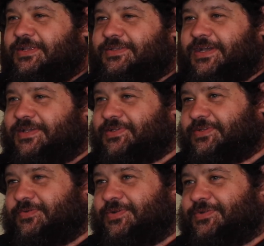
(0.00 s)

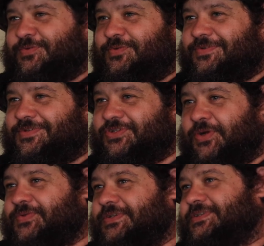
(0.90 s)
taste, or a
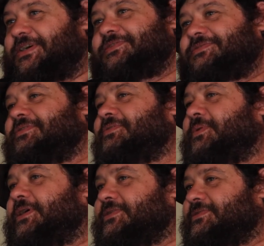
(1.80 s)
salty taste in the
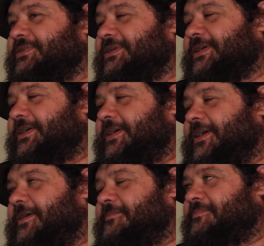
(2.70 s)
wines.
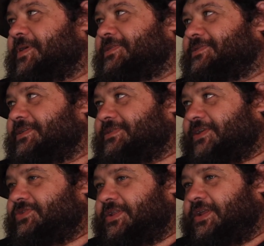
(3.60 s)
It's
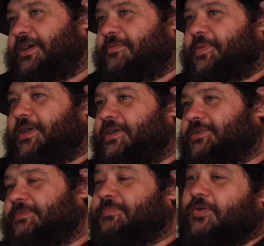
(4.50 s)
actually the low
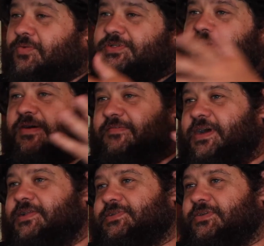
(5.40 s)
pH, but also our
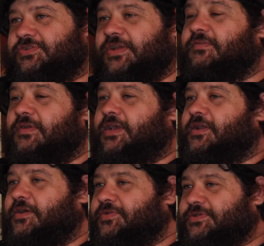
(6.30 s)
wines are generally
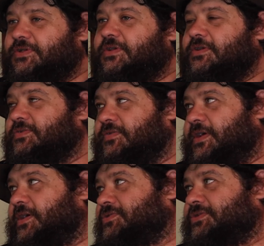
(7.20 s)
close to
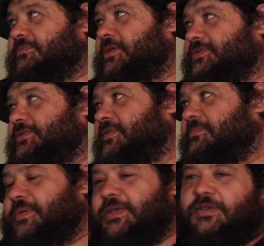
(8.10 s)
the ocean, most of
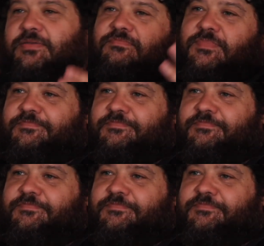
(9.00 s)
them being,